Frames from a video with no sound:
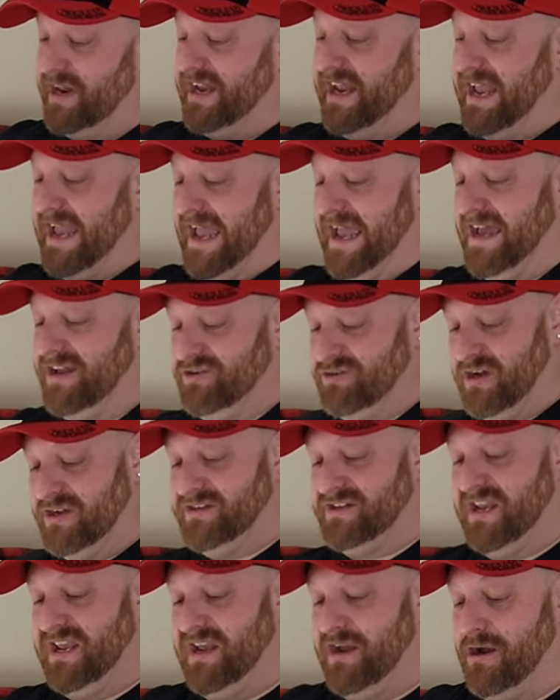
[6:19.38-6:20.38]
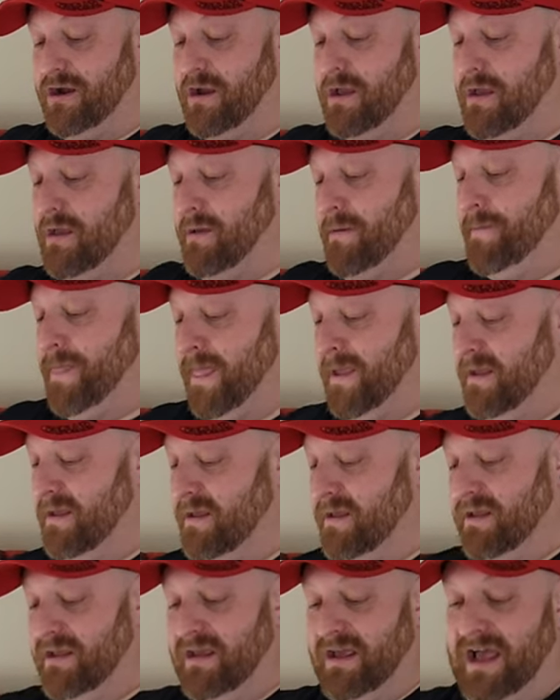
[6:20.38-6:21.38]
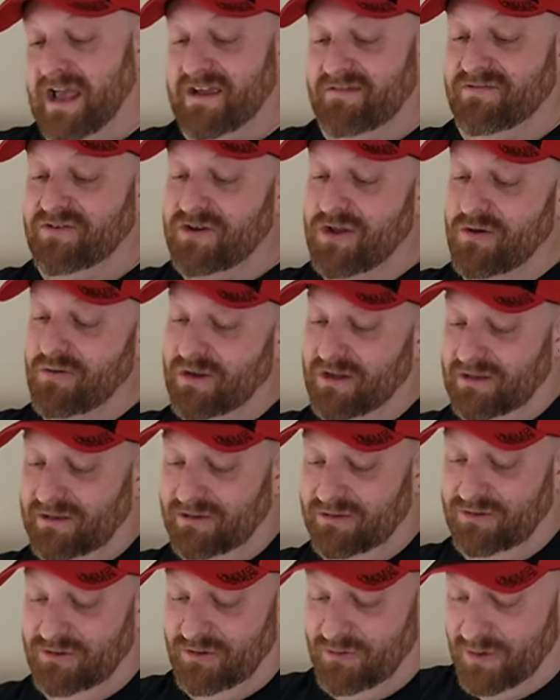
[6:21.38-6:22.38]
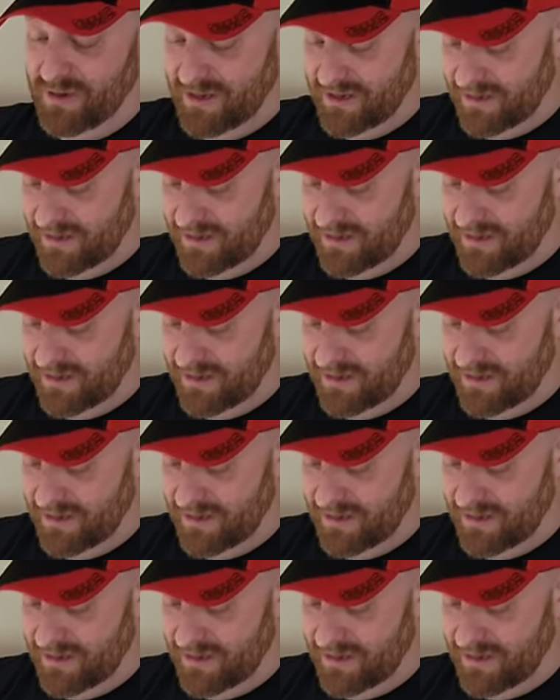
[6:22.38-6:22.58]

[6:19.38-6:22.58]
any address here. I have no clue